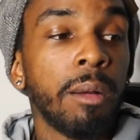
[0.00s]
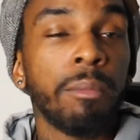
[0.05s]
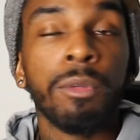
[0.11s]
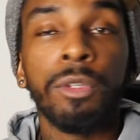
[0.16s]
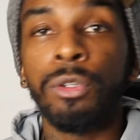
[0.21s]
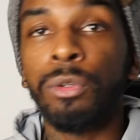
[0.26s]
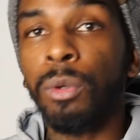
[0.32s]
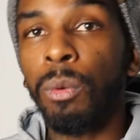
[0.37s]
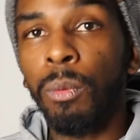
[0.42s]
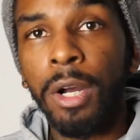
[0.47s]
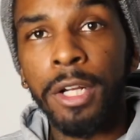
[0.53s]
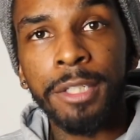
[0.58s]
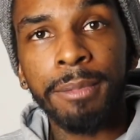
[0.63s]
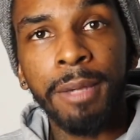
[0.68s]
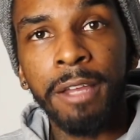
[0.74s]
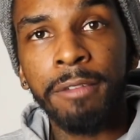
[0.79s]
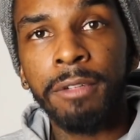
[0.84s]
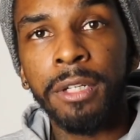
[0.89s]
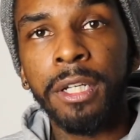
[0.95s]
you can watch
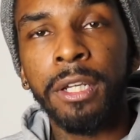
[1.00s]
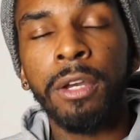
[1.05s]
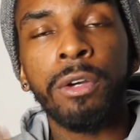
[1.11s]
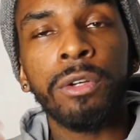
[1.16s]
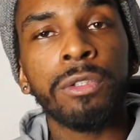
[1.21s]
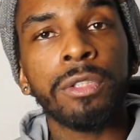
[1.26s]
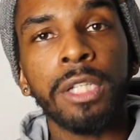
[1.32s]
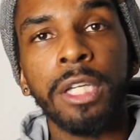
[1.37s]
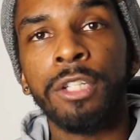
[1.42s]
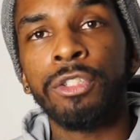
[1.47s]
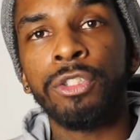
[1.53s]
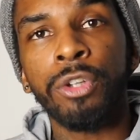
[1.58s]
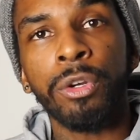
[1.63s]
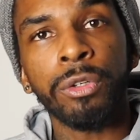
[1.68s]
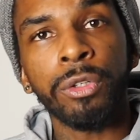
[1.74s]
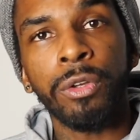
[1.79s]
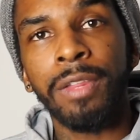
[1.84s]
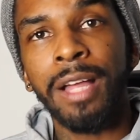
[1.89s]
my videos and journal